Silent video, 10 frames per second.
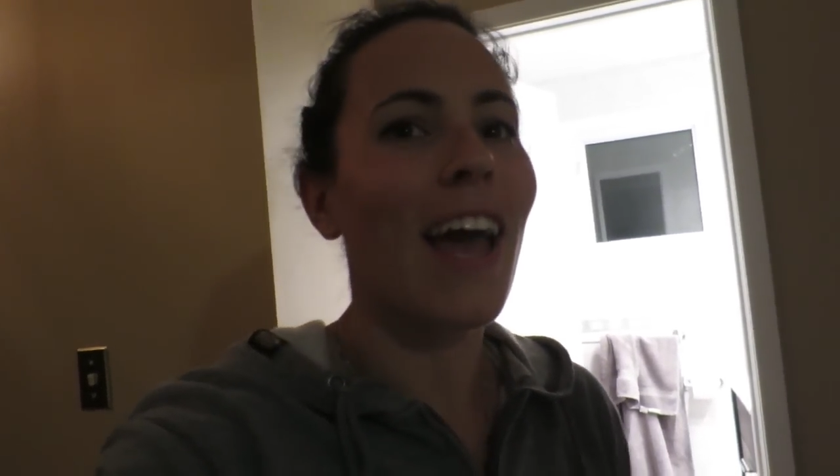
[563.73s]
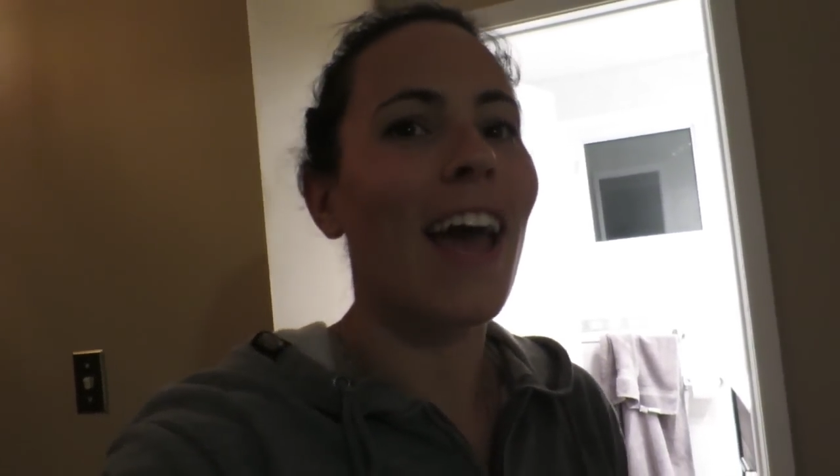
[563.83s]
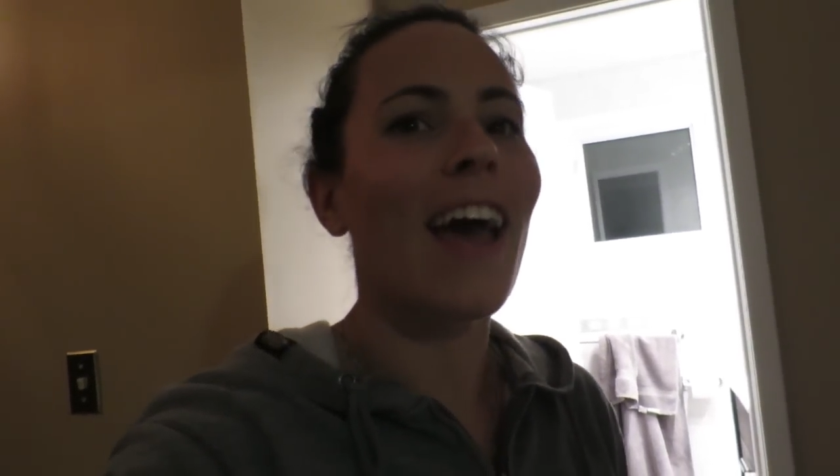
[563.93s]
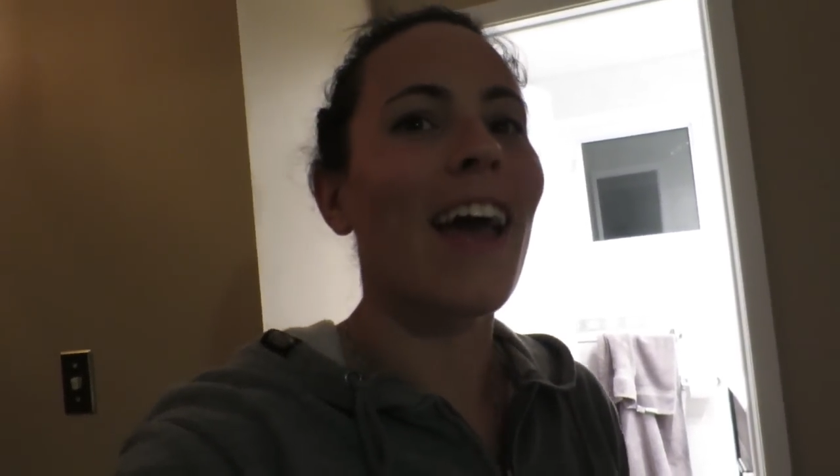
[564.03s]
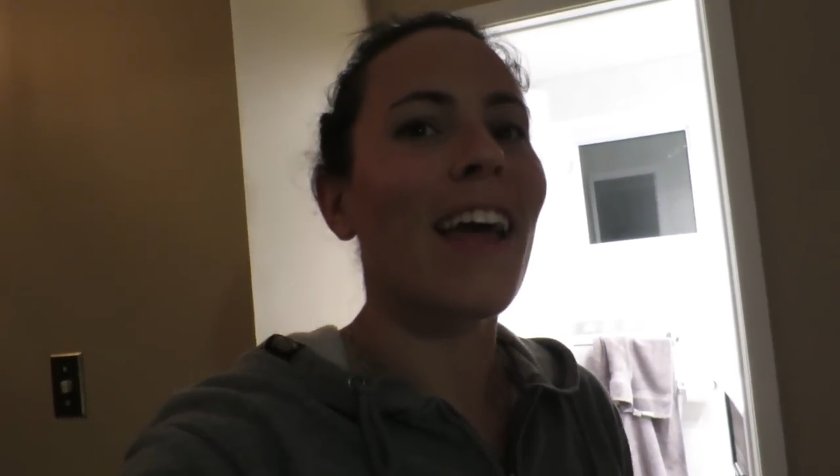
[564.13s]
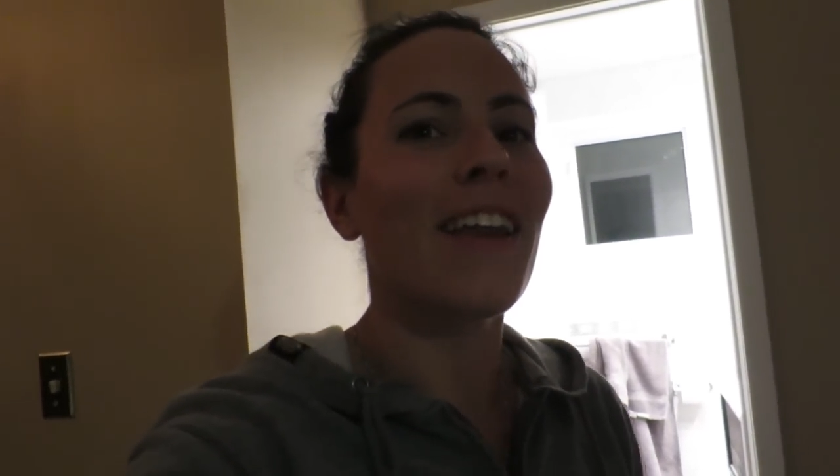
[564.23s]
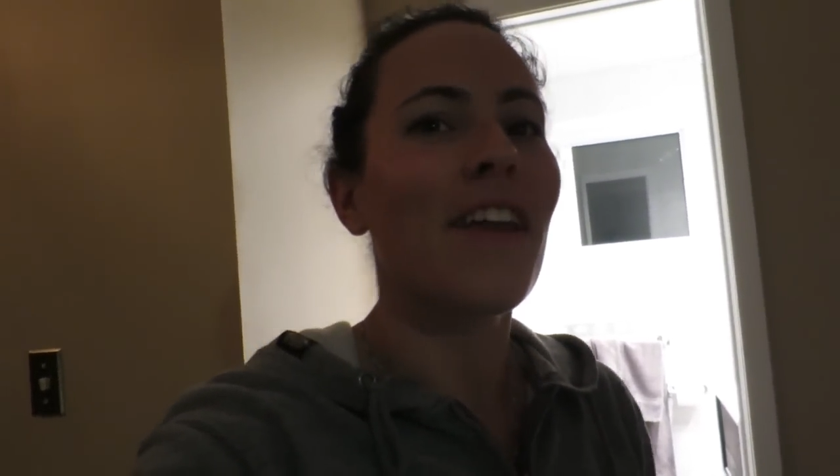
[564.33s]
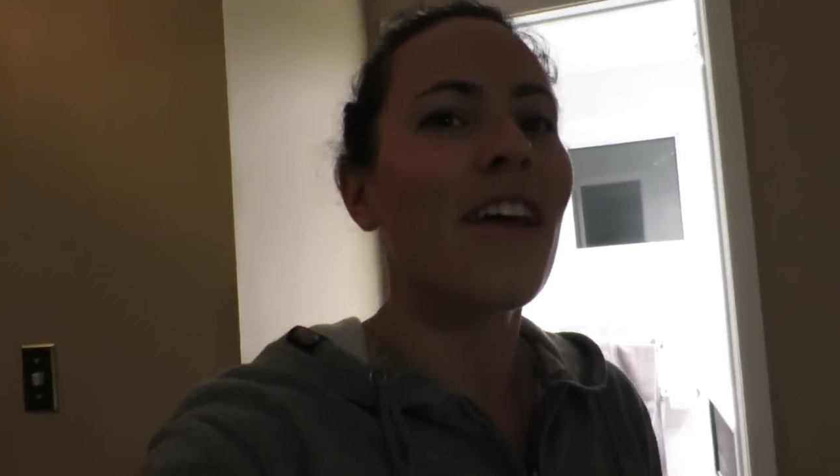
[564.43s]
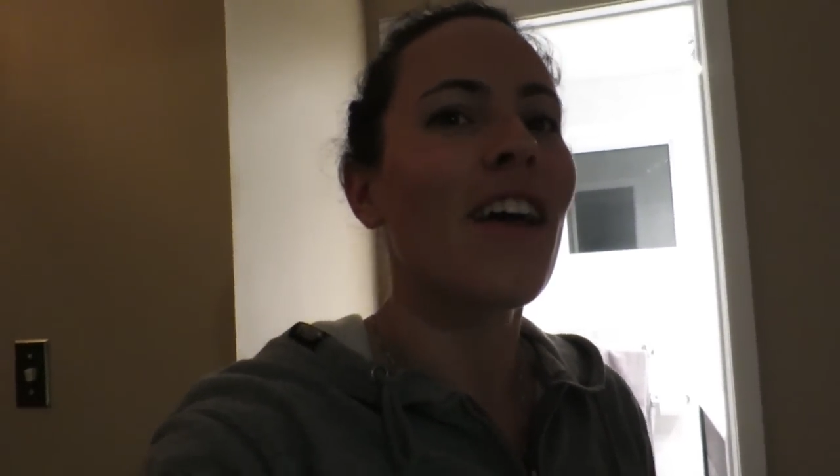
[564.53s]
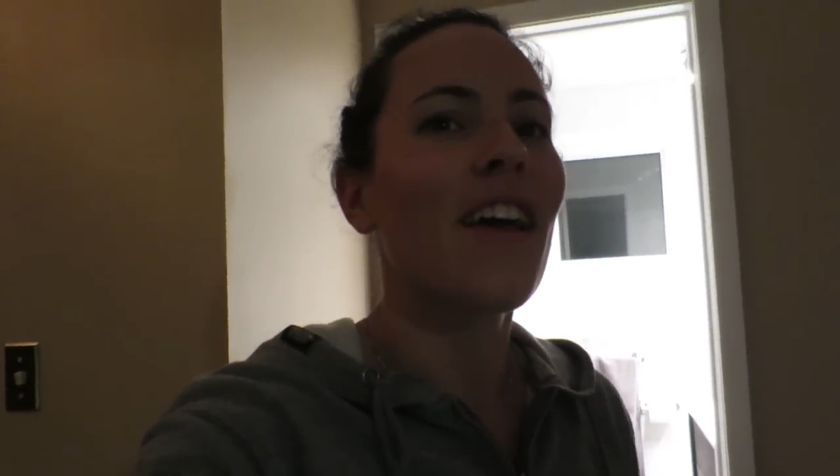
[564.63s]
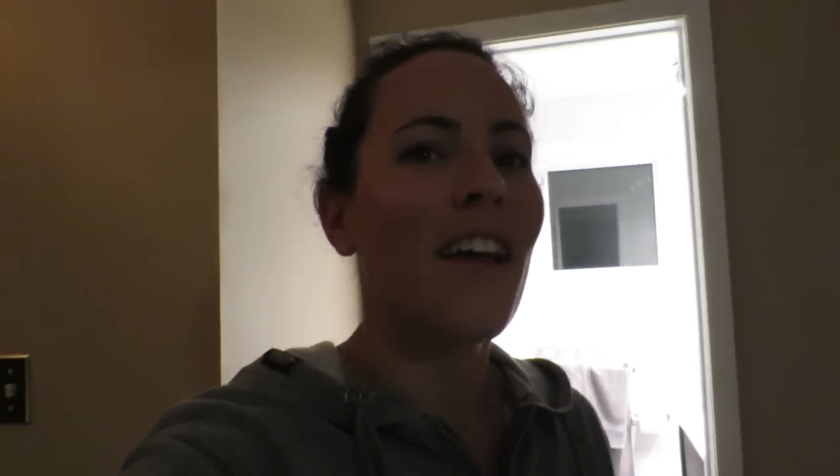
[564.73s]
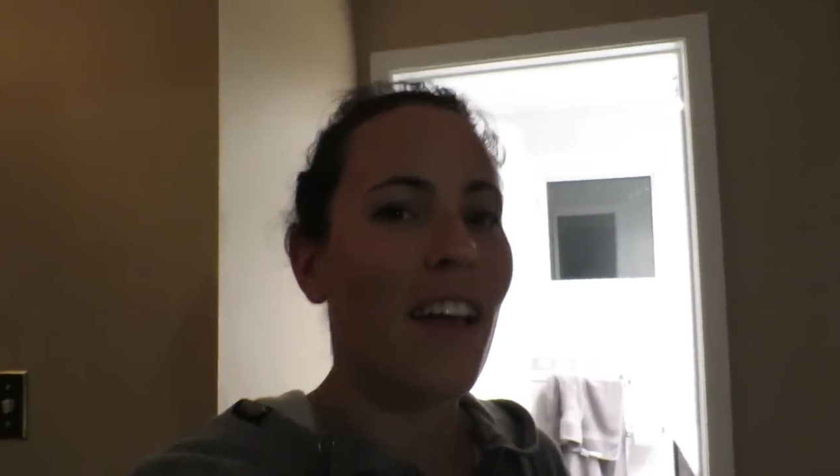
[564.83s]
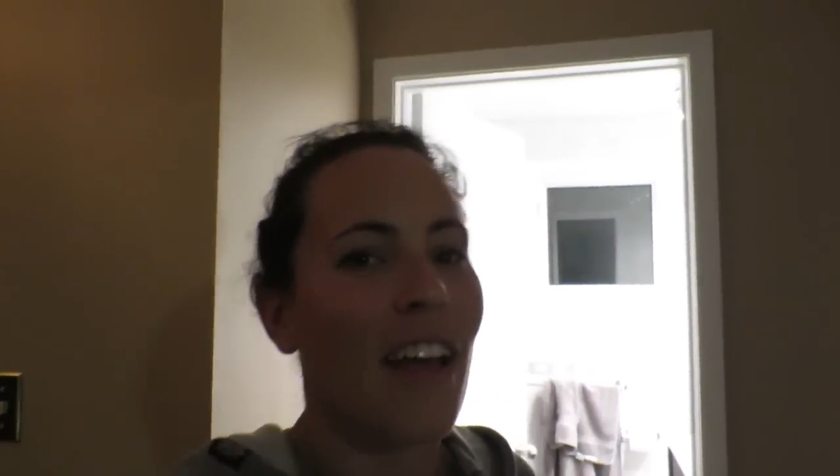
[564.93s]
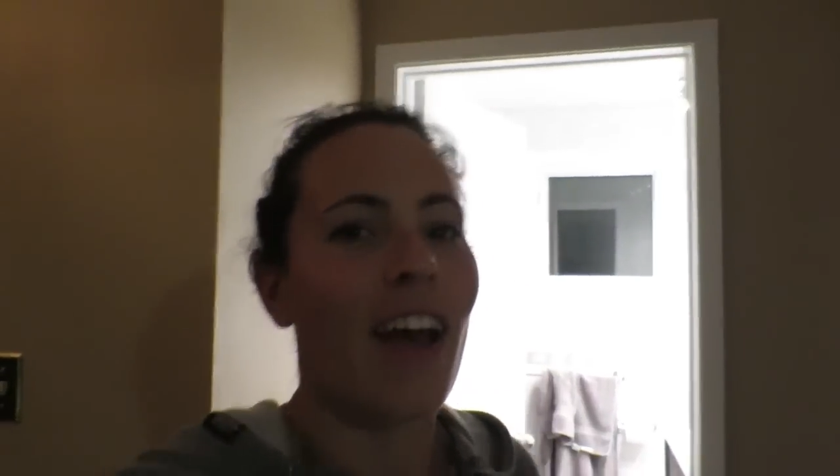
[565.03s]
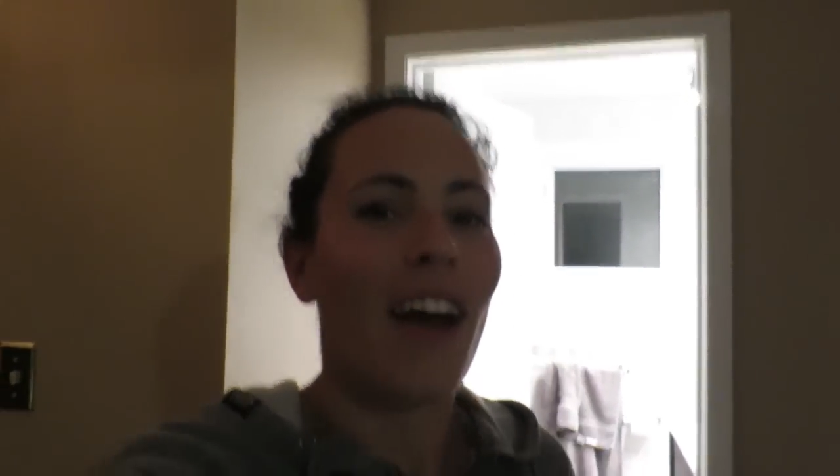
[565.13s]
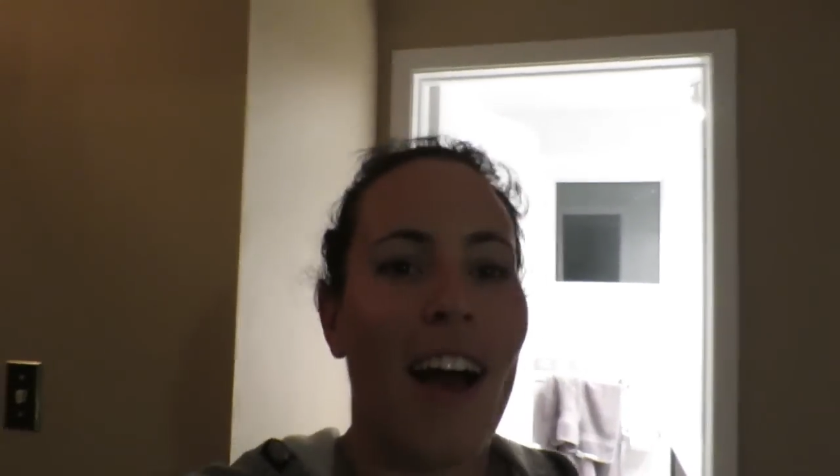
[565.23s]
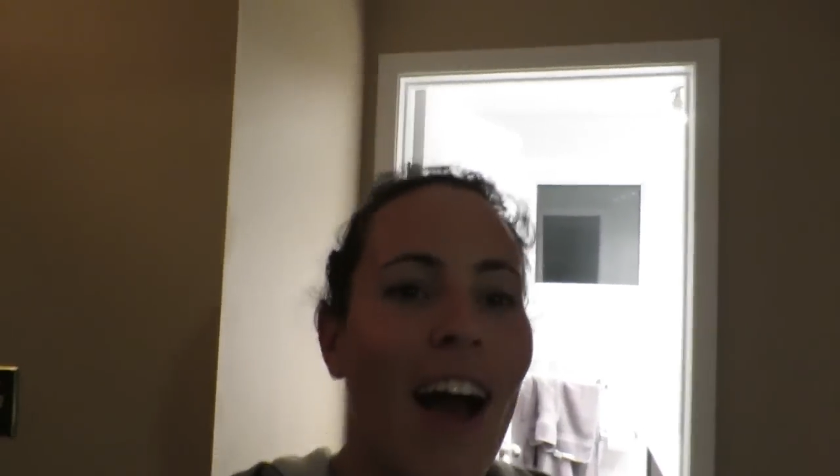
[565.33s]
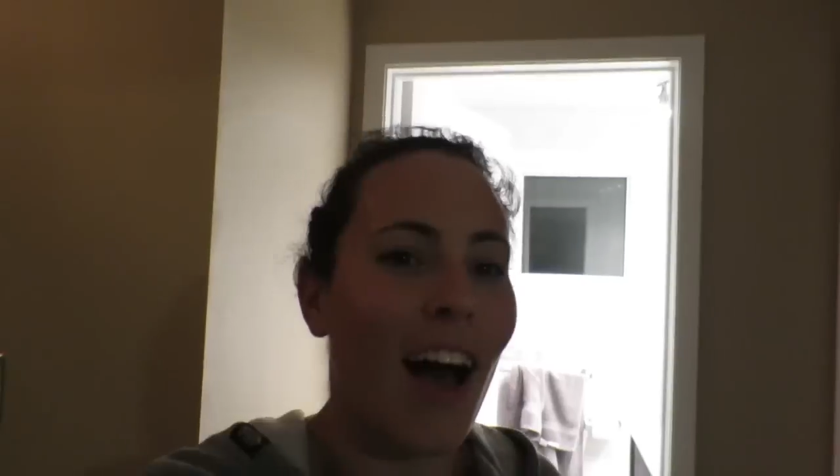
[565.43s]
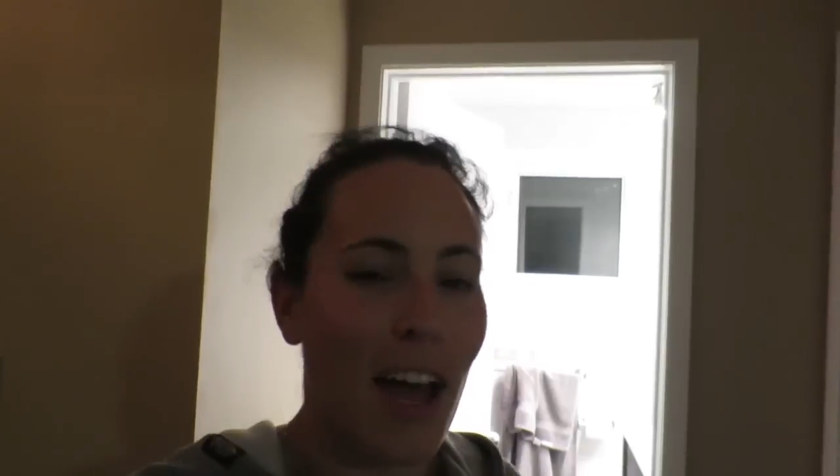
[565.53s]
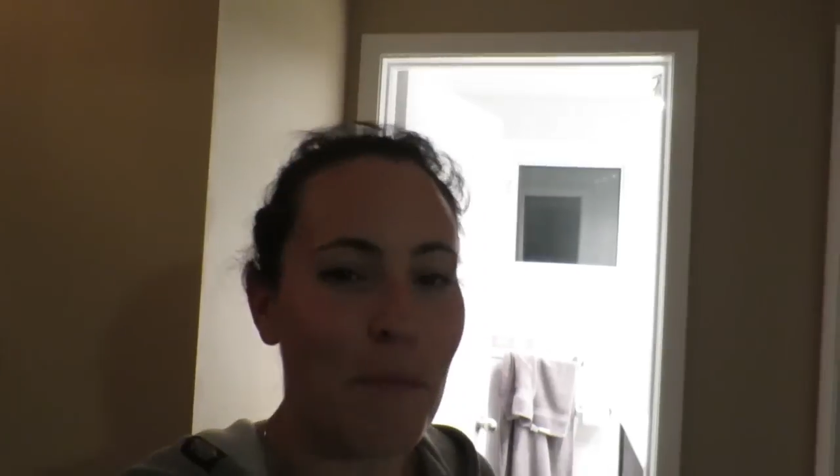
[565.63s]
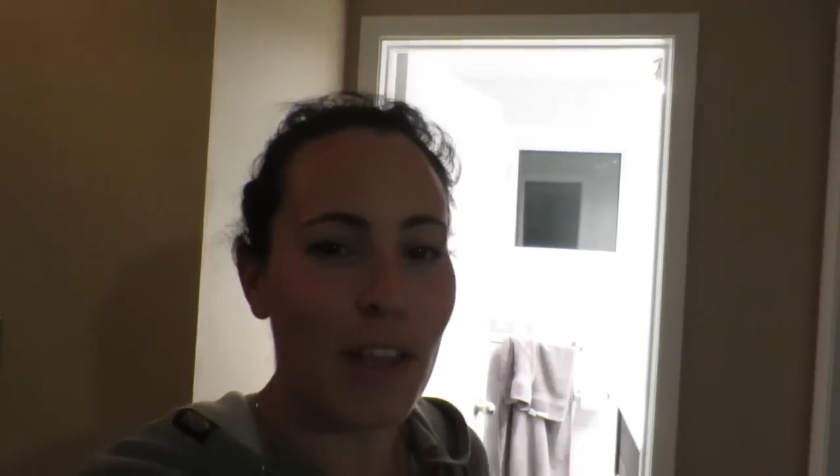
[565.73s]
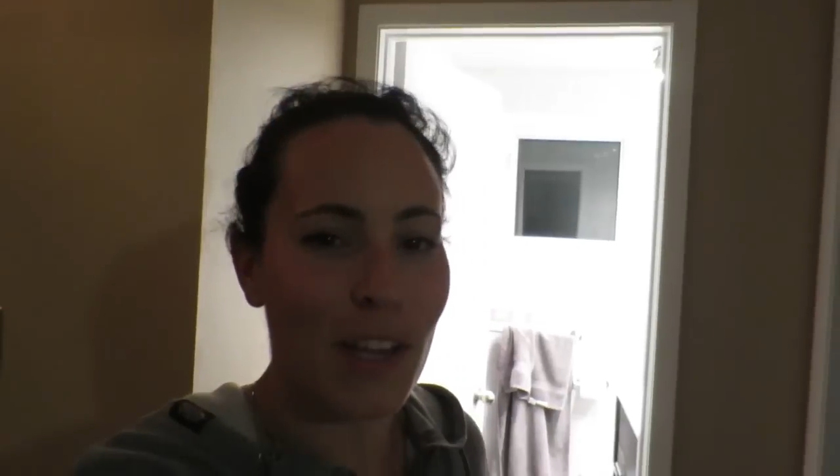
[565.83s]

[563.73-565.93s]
And I'm